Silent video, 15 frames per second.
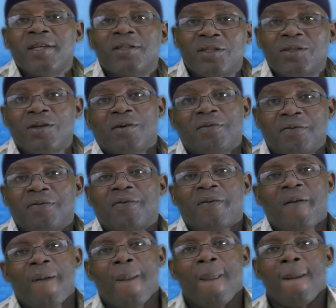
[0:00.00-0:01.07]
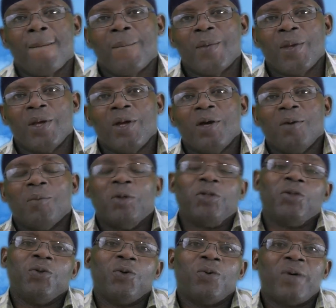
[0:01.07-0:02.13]
stuff. But
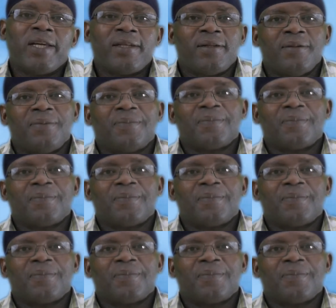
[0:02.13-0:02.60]
you know what?